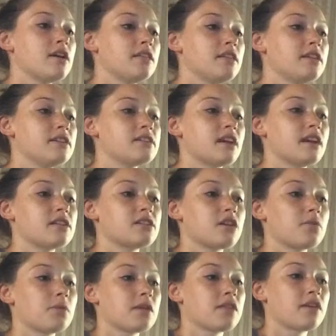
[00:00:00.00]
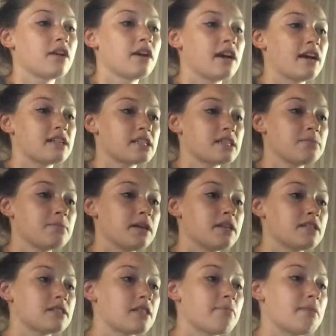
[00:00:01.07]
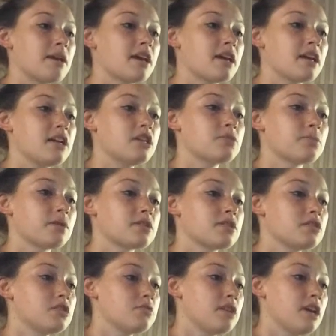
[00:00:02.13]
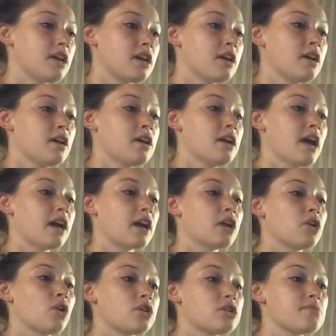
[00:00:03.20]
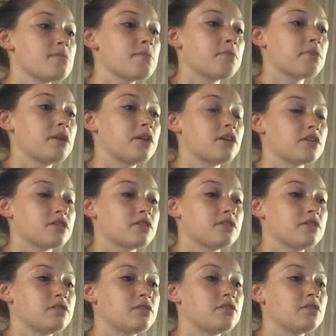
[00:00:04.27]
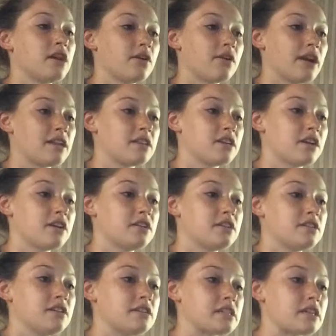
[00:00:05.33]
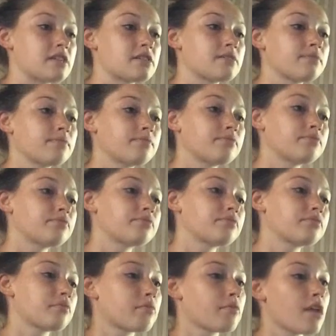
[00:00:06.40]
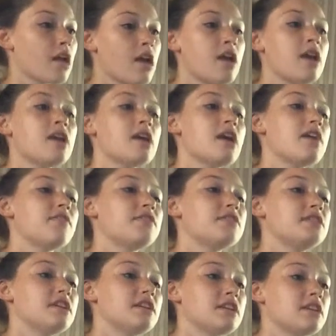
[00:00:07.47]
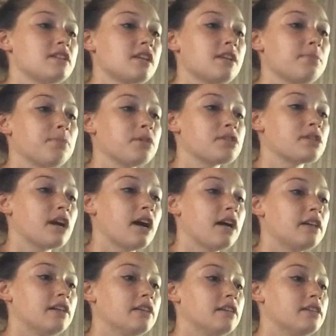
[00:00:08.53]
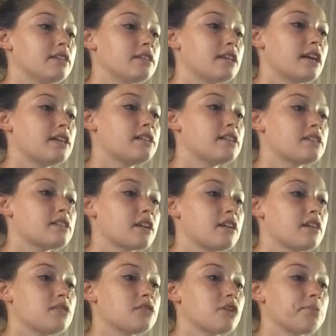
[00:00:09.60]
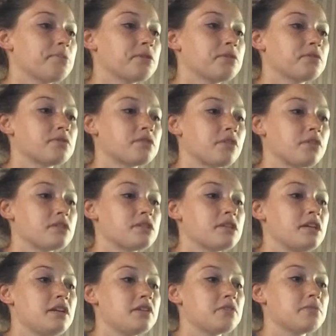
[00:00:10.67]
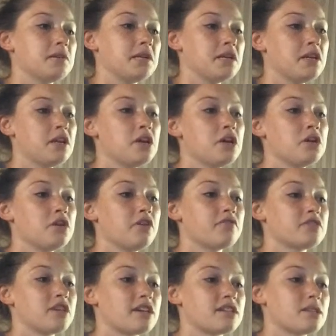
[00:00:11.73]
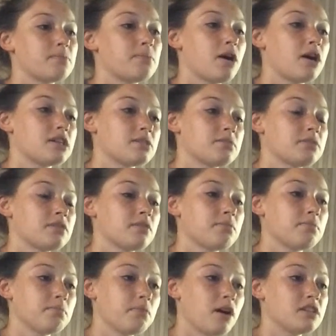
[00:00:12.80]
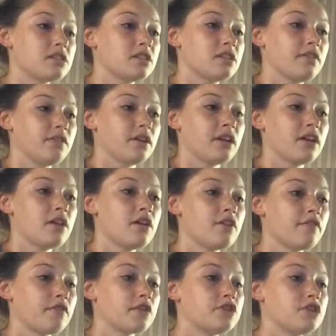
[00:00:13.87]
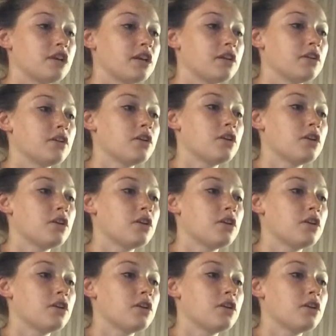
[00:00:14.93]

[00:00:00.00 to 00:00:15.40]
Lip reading: These sites are where there are SNPs that make each person unique and can also be precursors to hereditary diseases. If the DNA sample is cut, the scientists can interpret the results to either mean you have tested positively for a gene